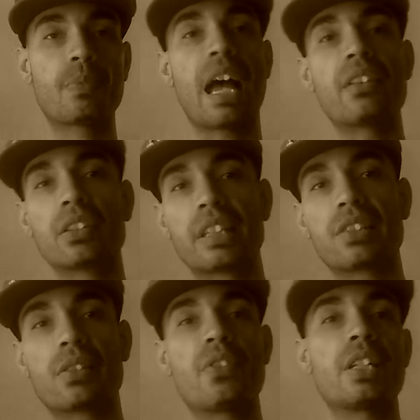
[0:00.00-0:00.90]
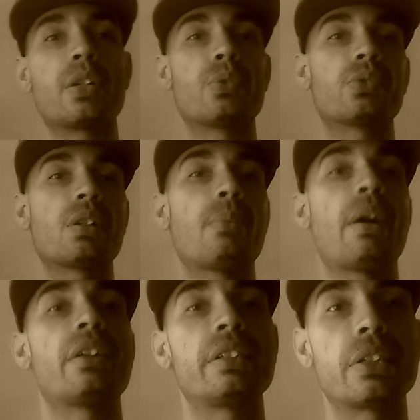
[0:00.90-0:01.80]
I looked at some videos
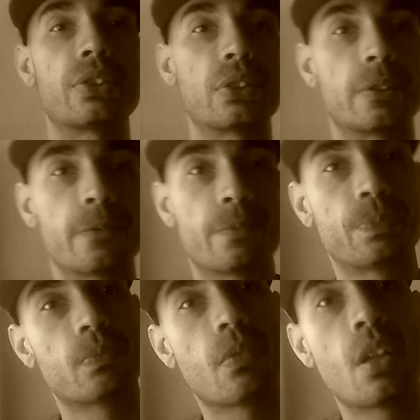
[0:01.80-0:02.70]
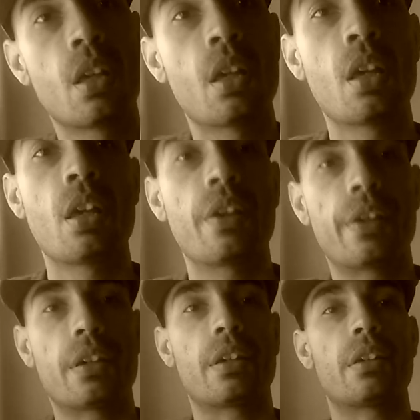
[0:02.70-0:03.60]
about addiction,
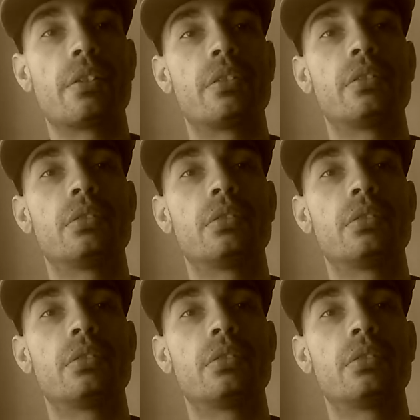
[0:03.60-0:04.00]
and